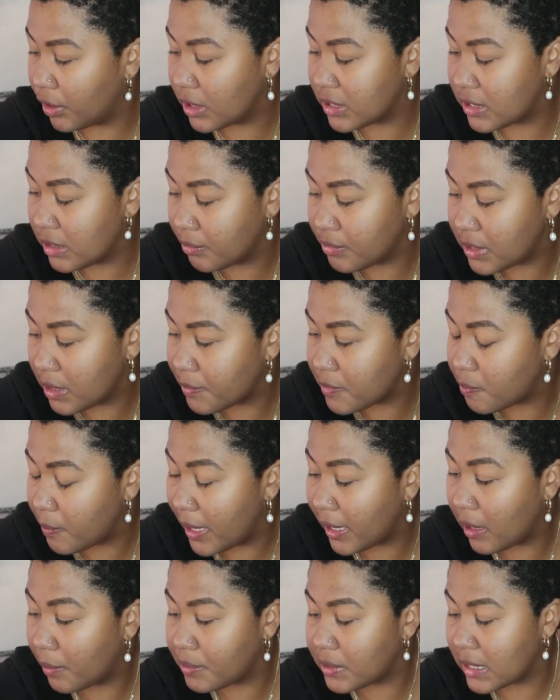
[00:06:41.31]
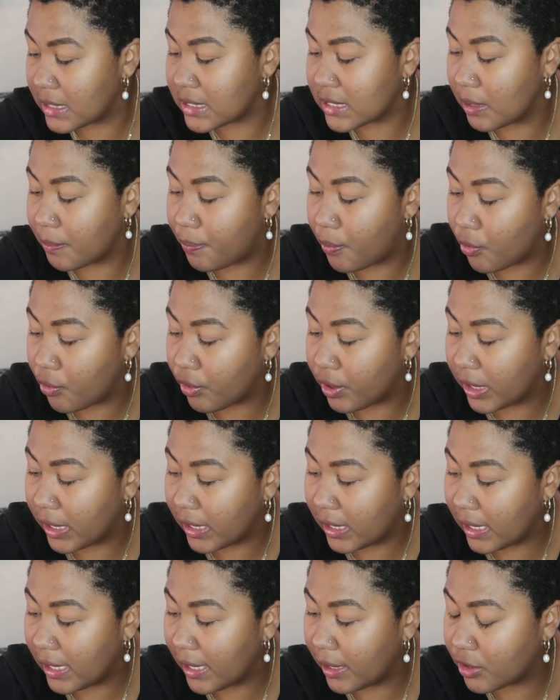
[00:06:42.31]
cause sometimes makeup does get boring
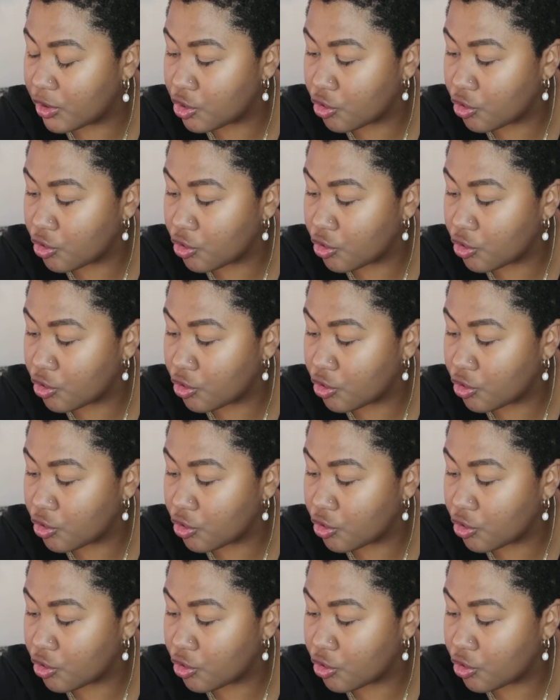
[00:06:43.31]
and like